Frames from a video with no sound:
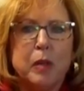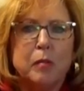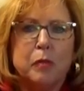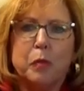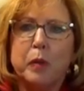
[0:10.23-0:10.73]

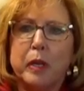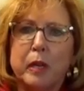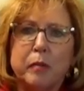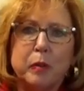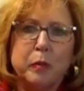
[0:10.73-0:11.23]
for
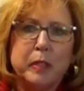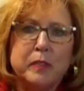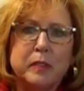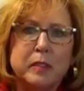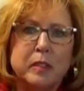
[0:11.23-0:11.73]
whatever
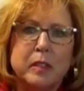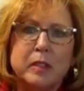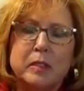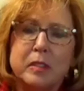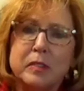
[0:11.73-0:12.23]
reason
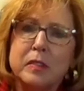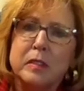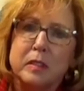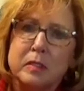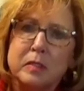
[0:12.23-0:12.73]
doesn't
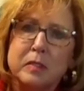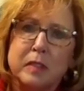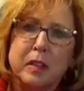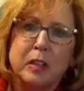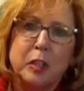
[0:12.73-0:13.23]

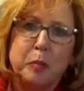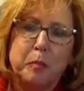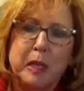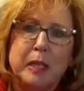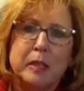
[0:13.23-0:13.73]
necessarily
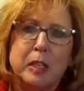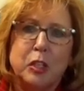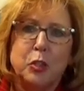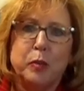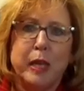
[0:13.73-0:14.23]
mean that
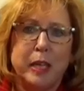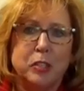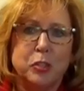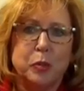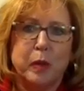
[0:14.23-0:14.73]
you can't
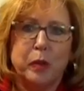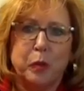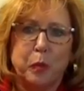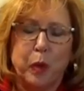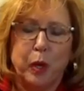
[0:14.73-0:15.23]
do other
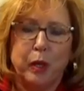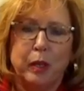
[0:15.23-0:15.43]
work.